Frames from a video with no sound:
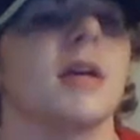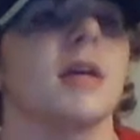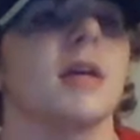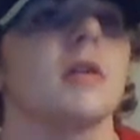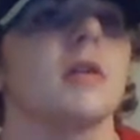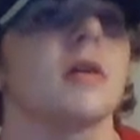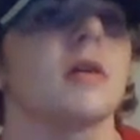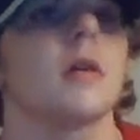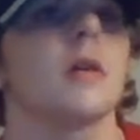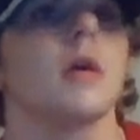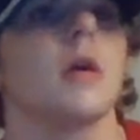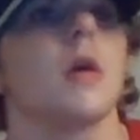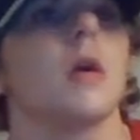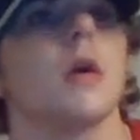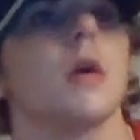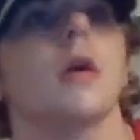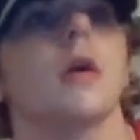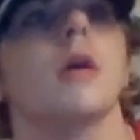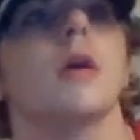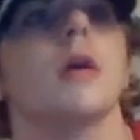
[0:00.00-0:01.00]
and
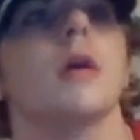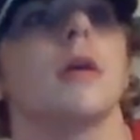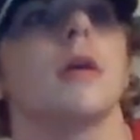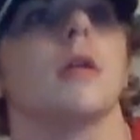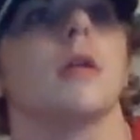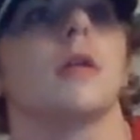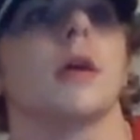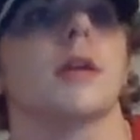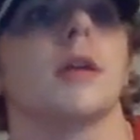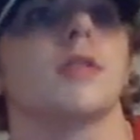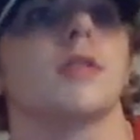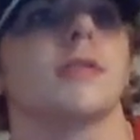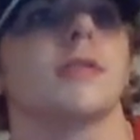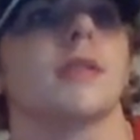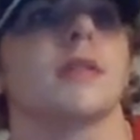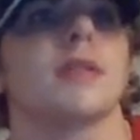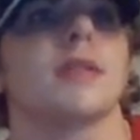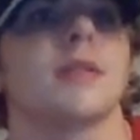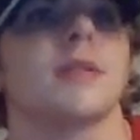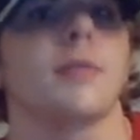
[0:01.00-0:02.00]
it lies
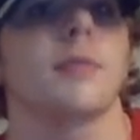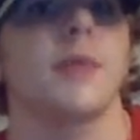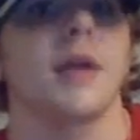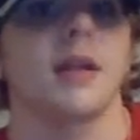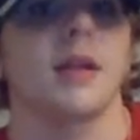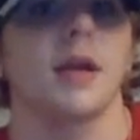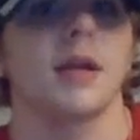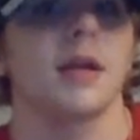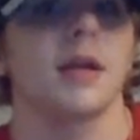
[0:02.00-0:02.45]
with the Tampa Bay